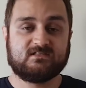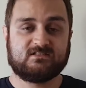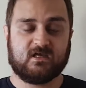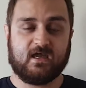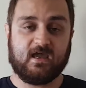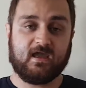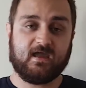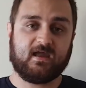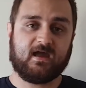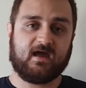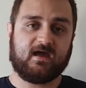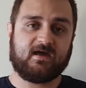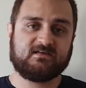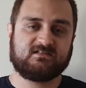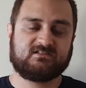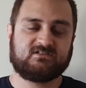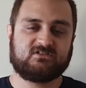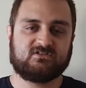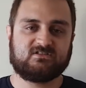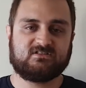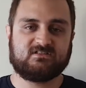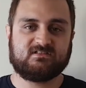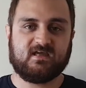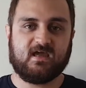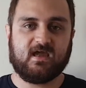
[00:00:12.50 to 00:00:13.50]
Hey guys, so
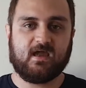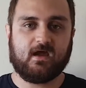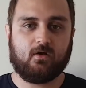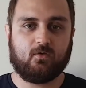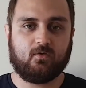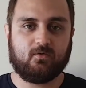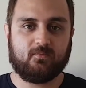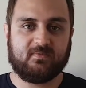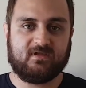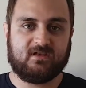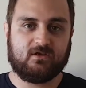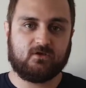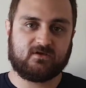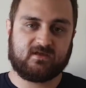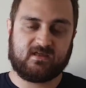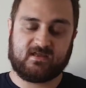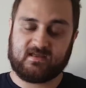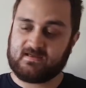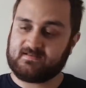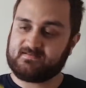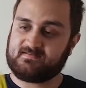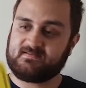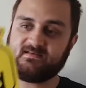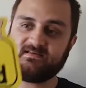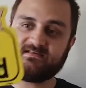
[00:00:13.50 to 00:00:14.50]
today I will be looking
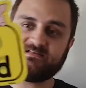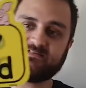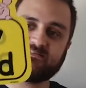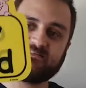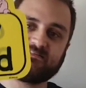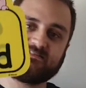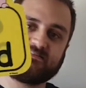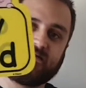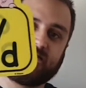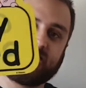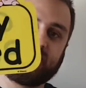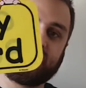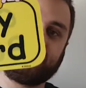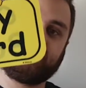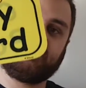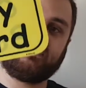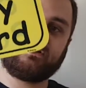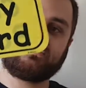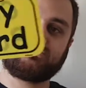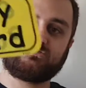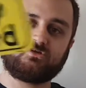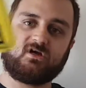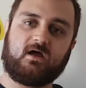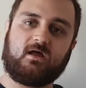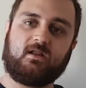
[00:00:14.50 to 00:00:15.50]
at this, a
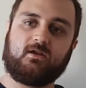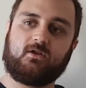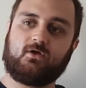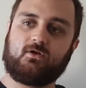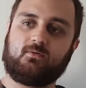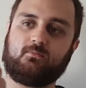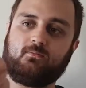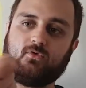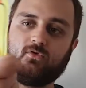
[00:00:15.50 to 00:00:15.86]
child on